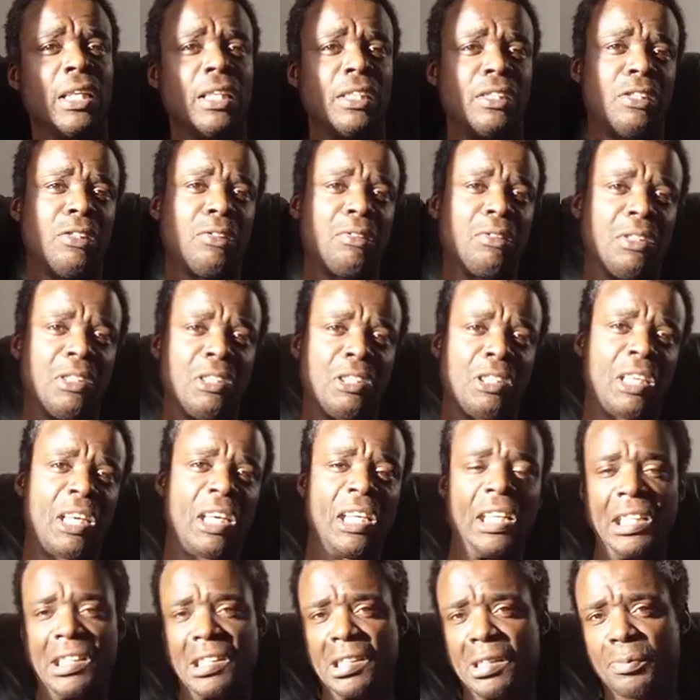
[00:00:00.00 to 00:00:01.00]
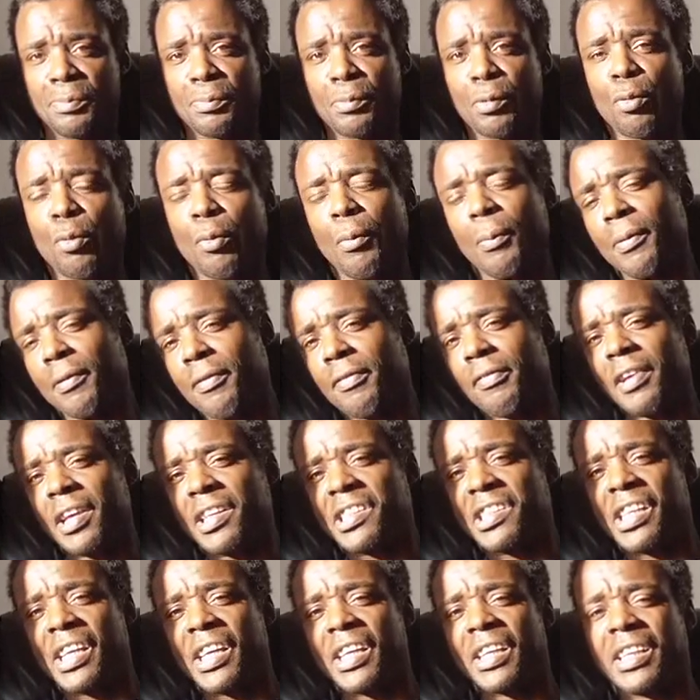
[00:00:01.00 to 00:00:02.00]
As you can see, this is more
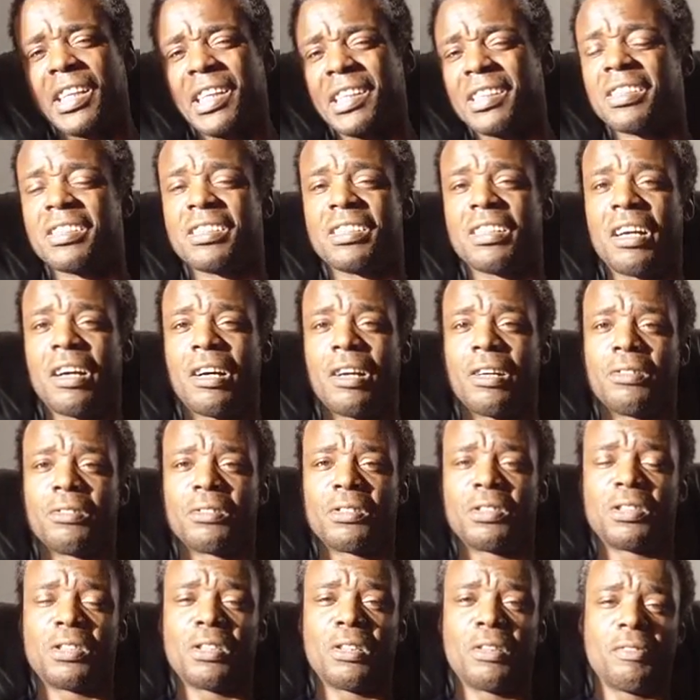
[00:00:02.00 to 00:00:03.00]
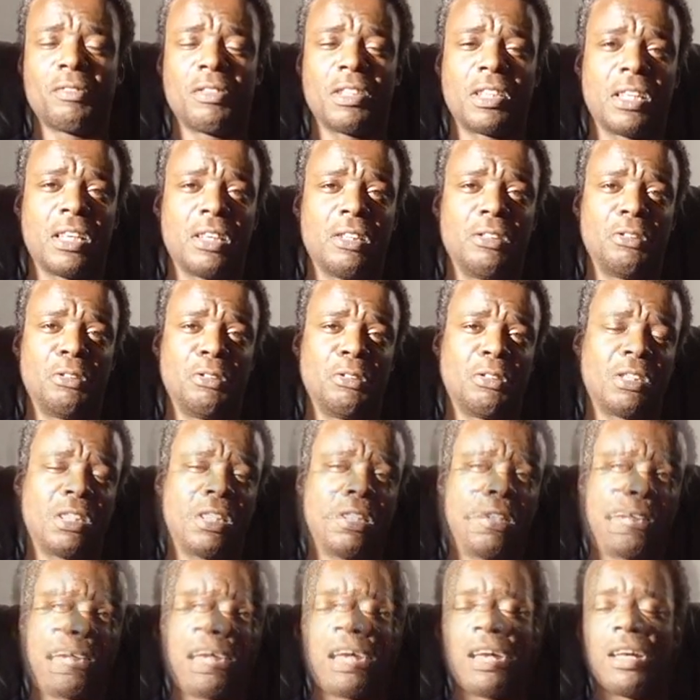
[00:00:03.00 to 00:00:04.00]
befitting this style to videos you
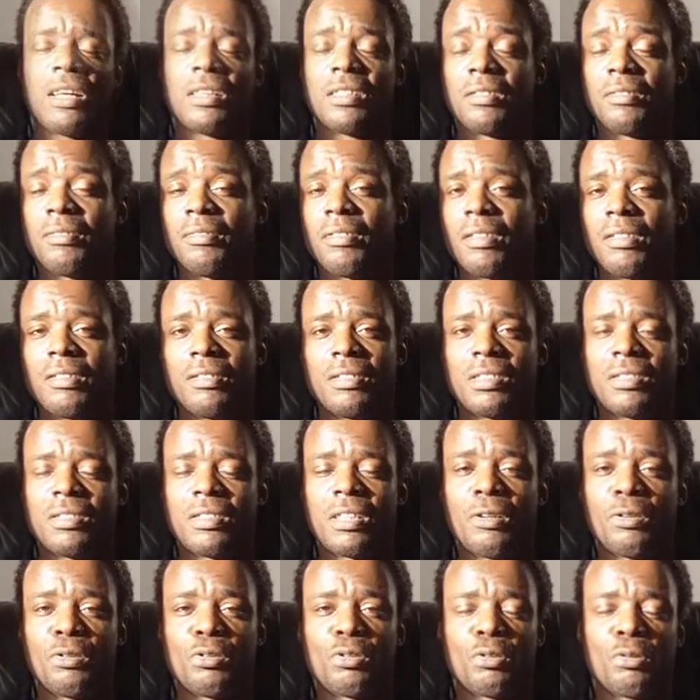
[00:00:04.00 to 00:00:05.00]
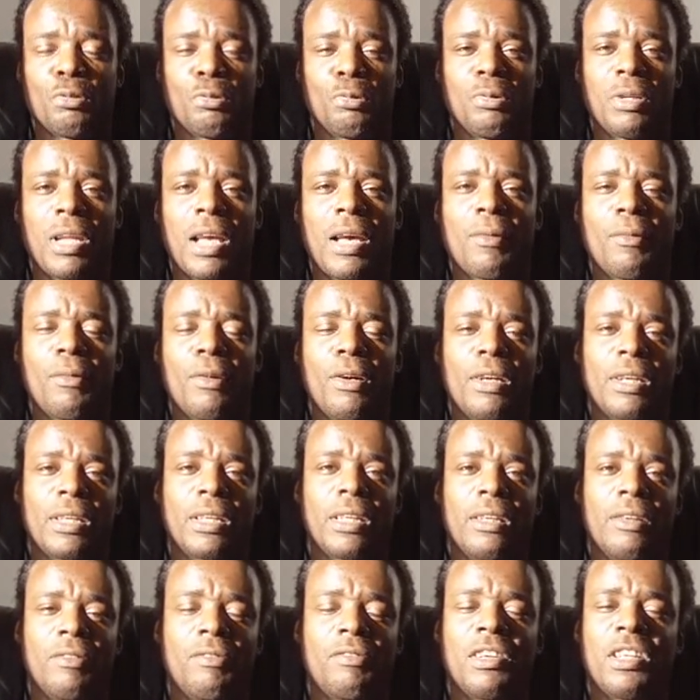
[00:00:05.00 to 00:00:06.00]
see on social
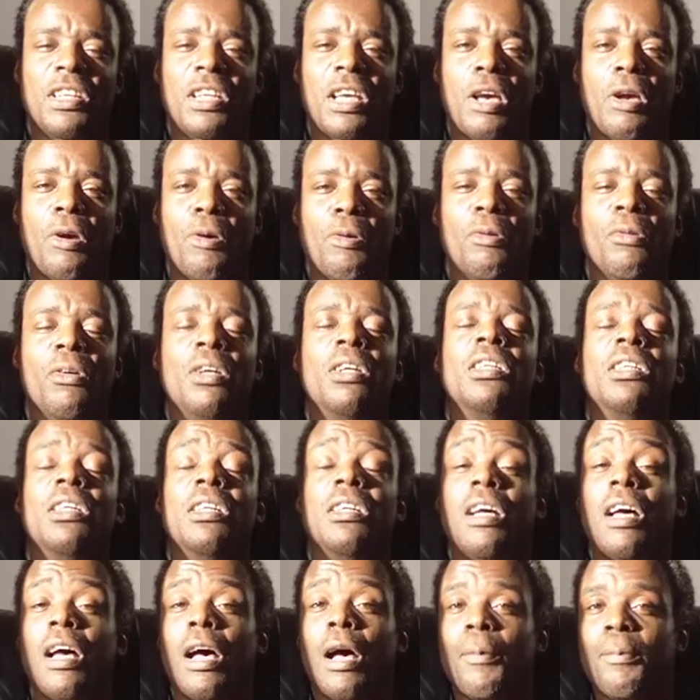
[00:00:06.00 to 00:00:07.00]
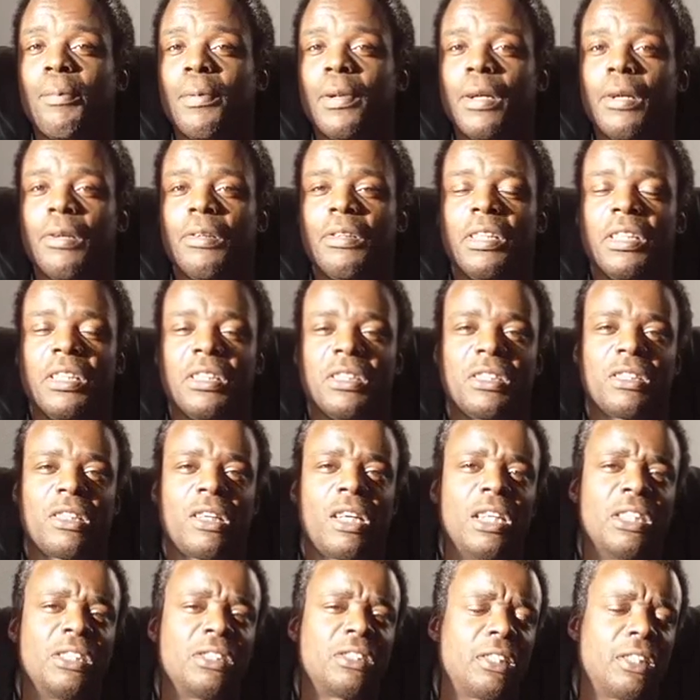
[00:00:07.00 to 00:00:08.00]
networking video uploading
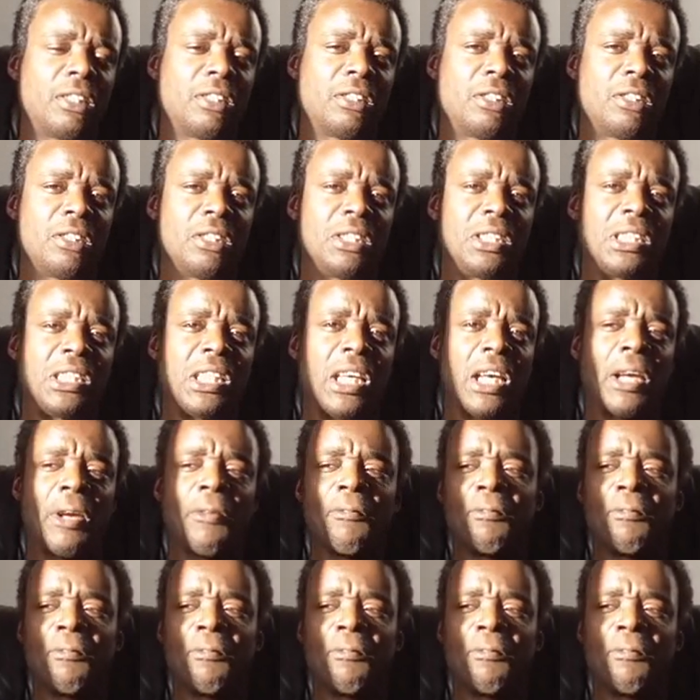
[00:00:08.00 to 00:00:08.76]
sites, I should say.